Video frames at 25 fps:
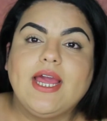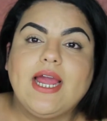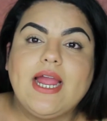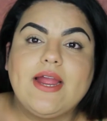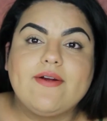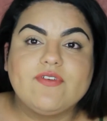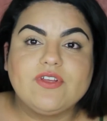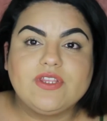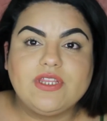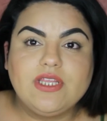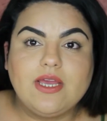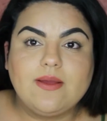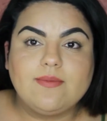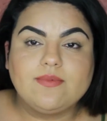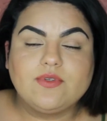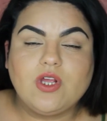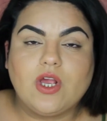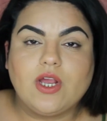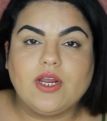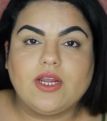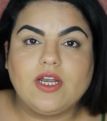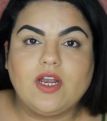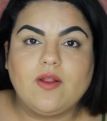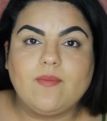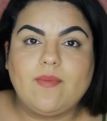Everything I'm
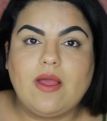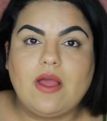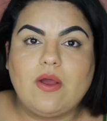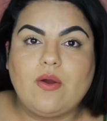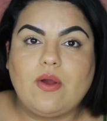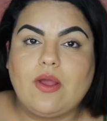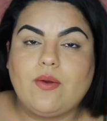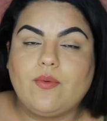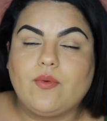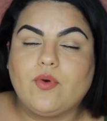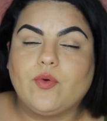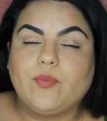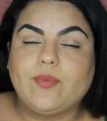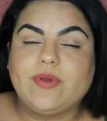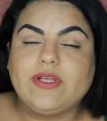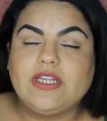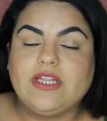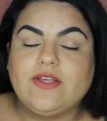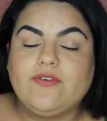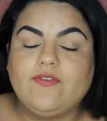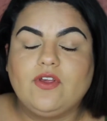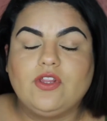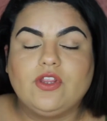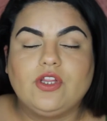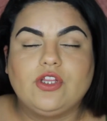talking about, I will be
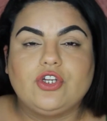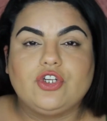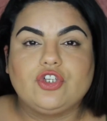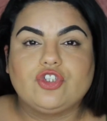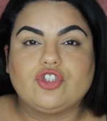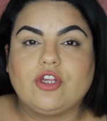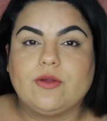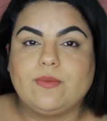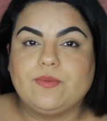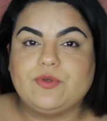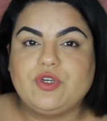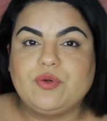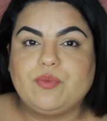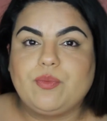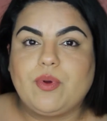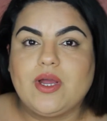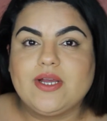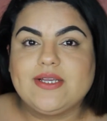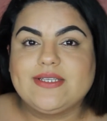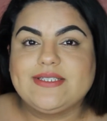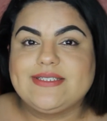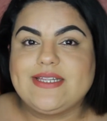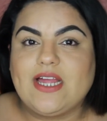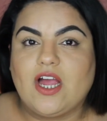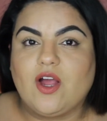leaving in the description
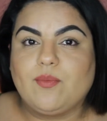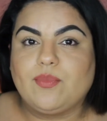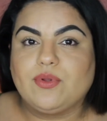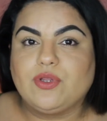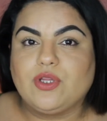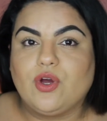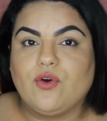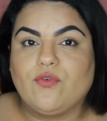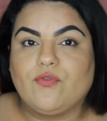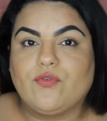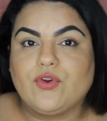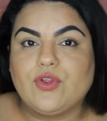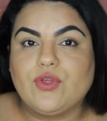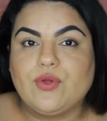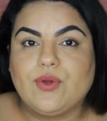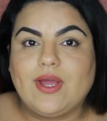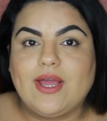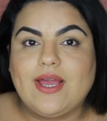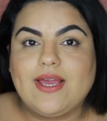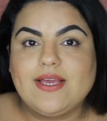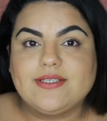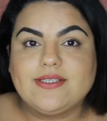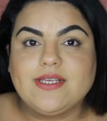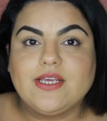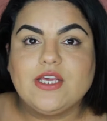box down below for you
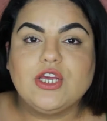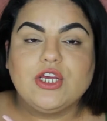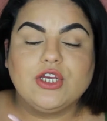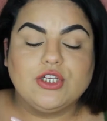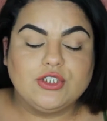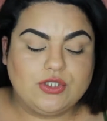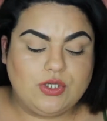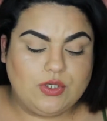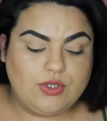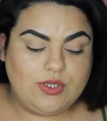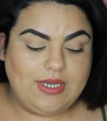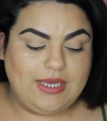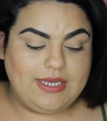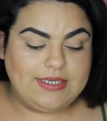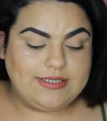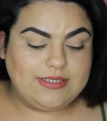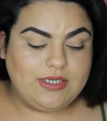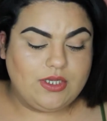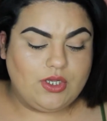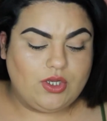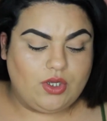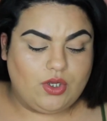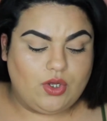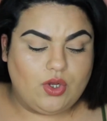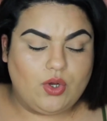guys, so you guys
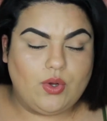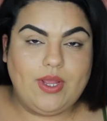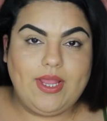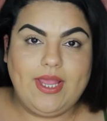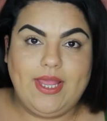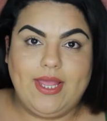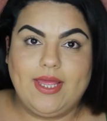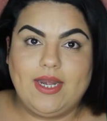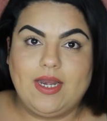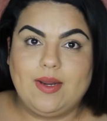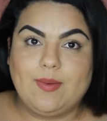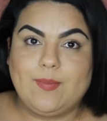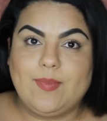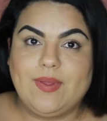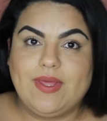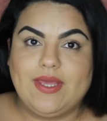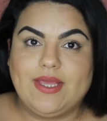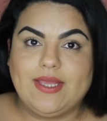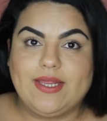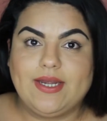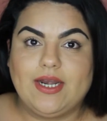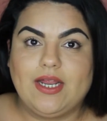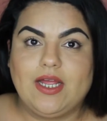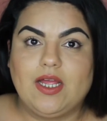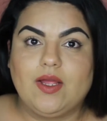can go ahead and
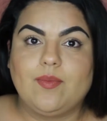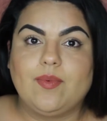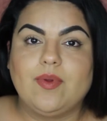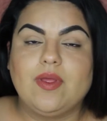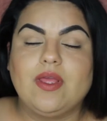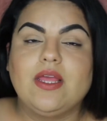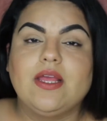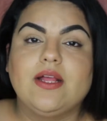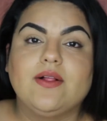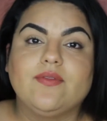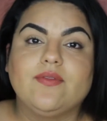pick it up.